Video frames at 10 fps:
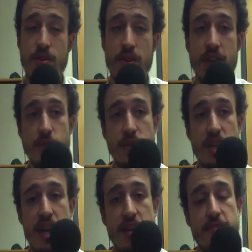the things we
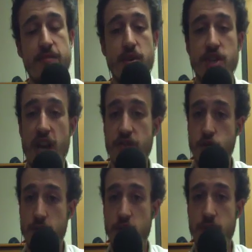need for a
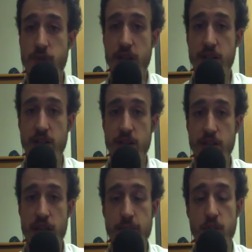JavaScript object in
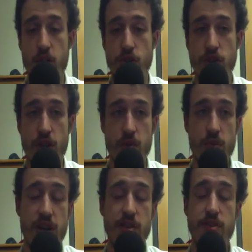type Clojure, we
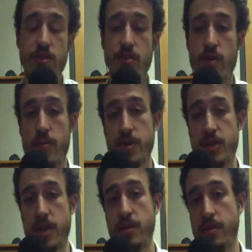need to
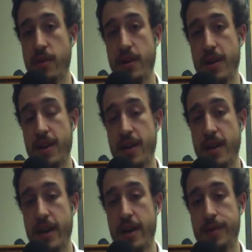represent
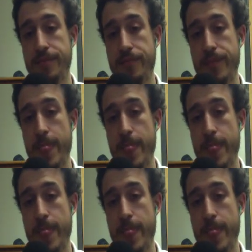um,